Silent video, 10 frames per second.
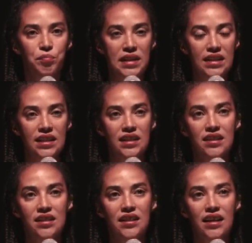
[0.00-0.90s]

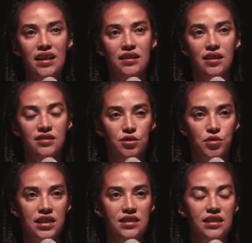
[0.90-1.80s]
beating and
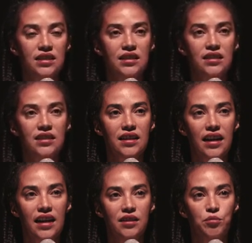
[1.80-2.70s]
castrating
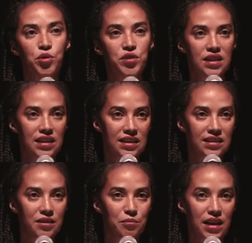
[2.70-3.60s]
and
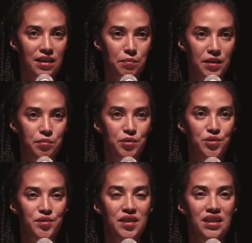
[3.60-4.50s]
mutilating black
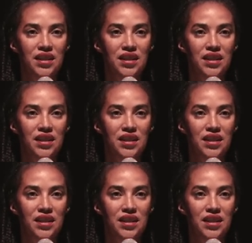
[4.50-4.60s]
people.